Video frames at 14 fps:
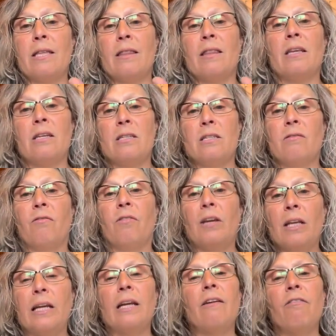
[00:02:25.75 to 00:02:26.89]
this
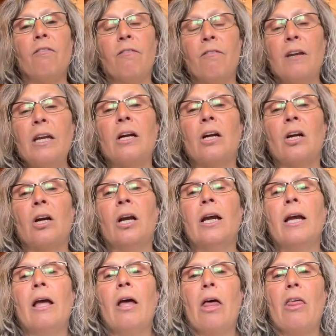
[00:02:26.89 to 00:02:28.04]
feeling of fear,
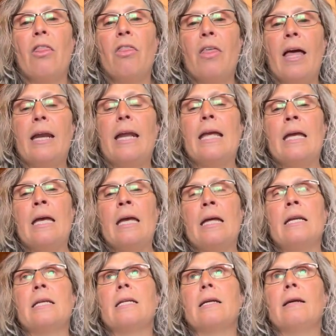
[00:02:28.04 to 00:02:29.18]
then
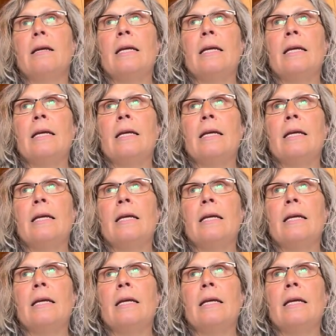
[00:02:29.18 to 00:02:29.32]
it